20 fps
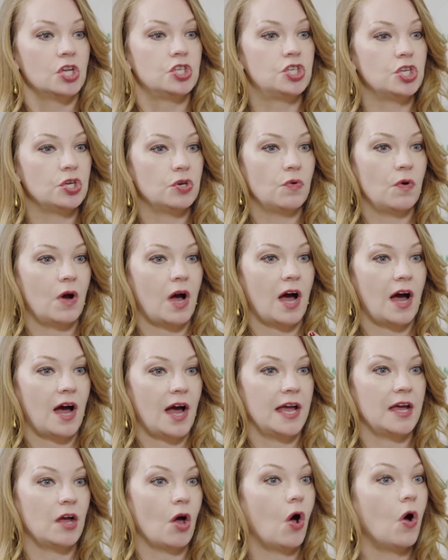Do
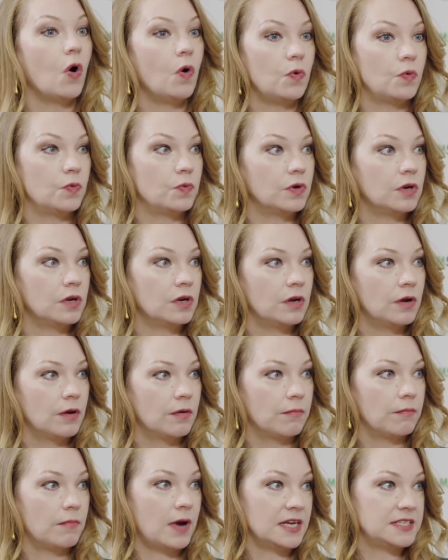I own
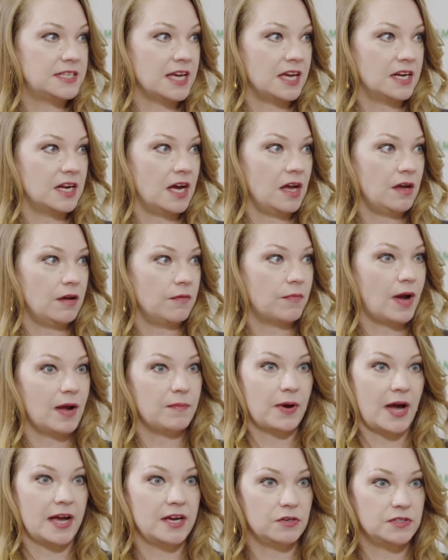my data, my
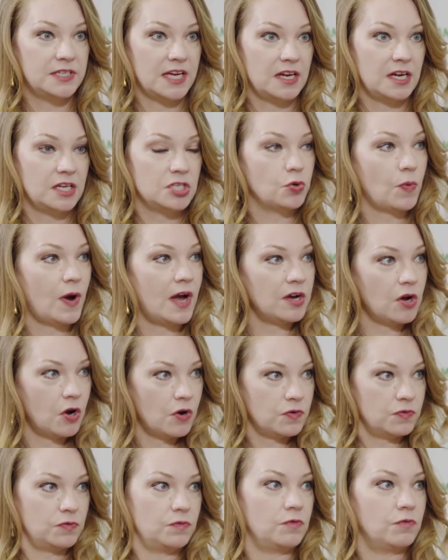bio data? Do I
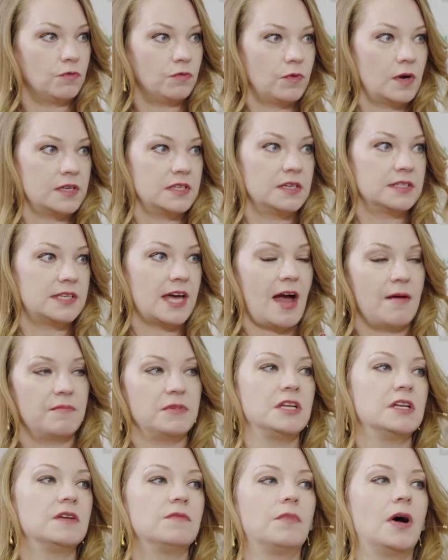own what is
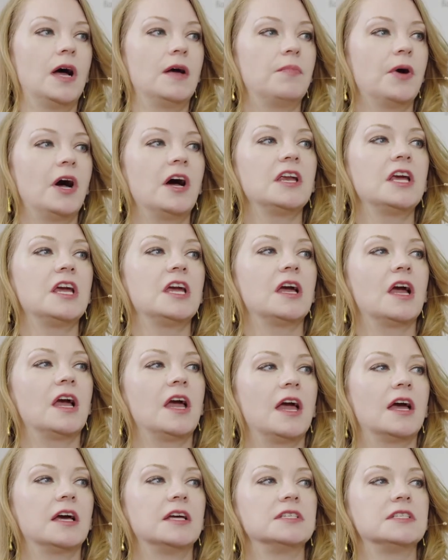happening in my body?
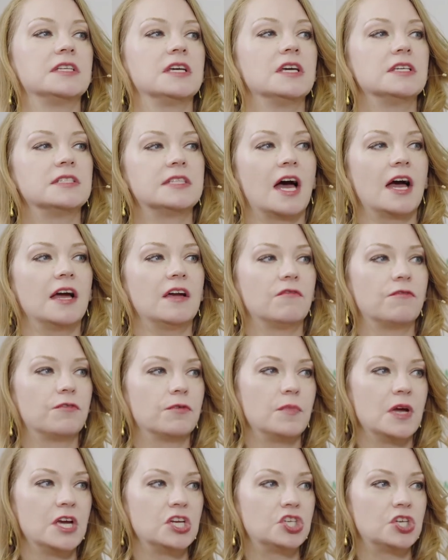And is that
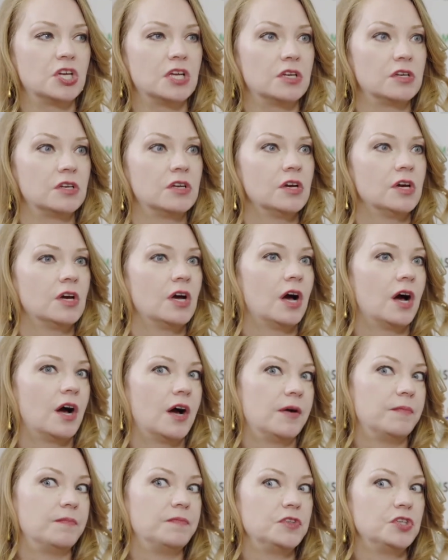information,
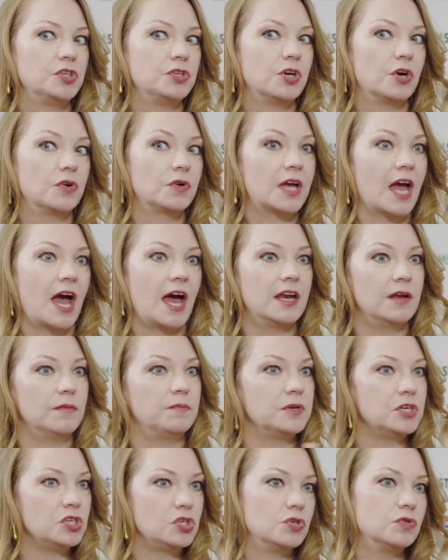can
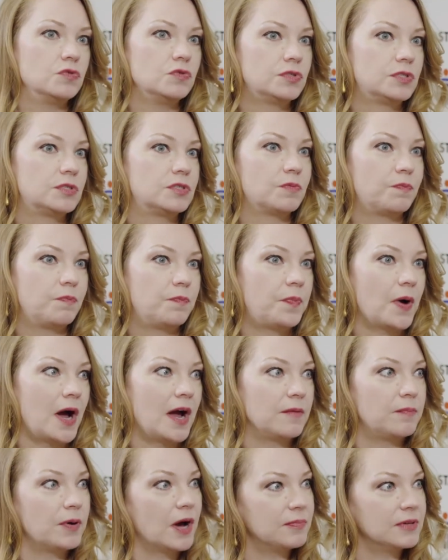it be used
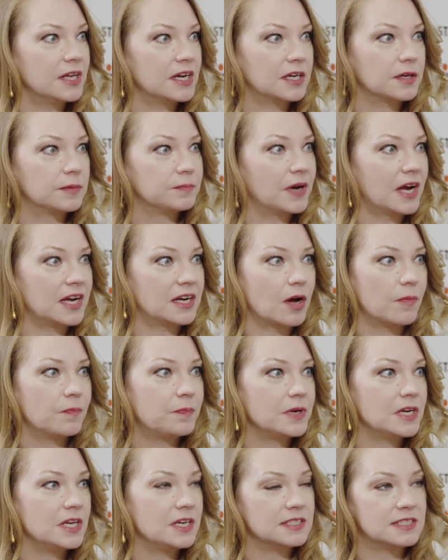by public and by
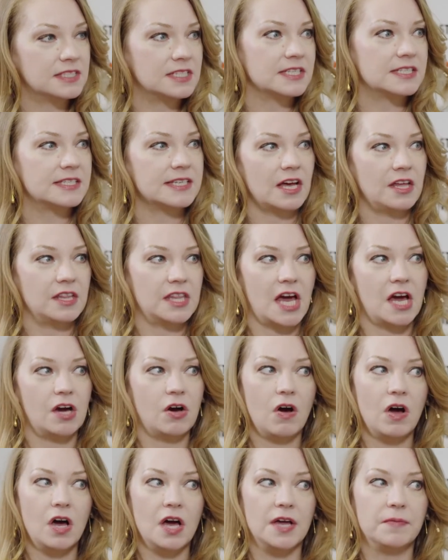companies to sell
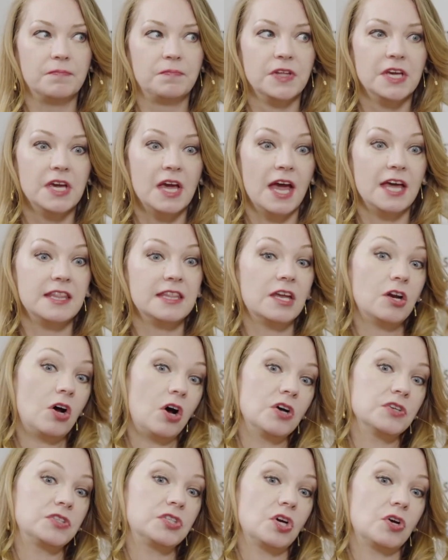that on? And then
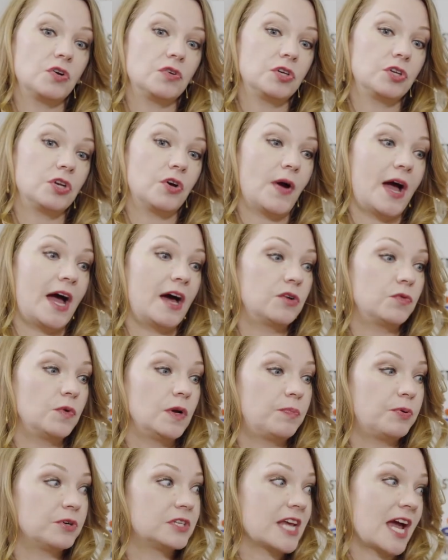also, how do
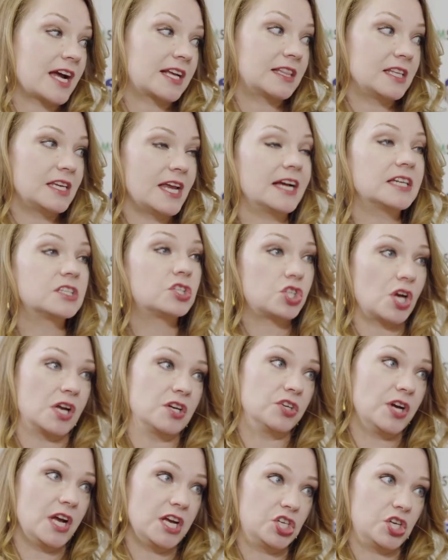we protect the next
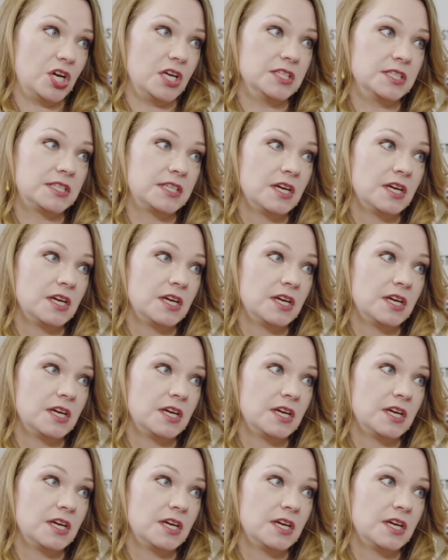generations?